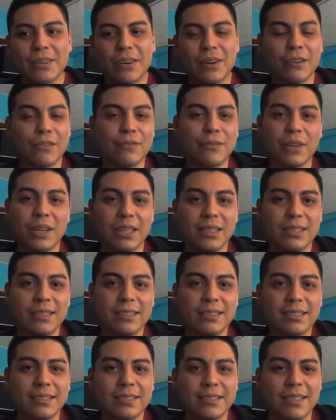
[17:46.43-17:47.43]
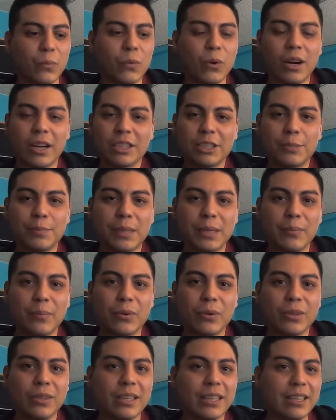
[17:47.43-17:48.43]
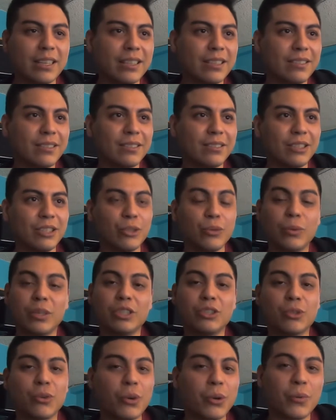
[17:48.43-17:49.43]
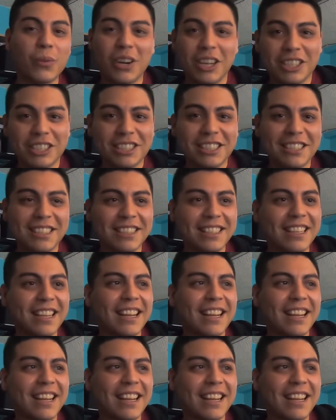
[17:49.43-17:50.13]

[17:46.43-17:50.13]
are fun. Watch people that you enjoy watching,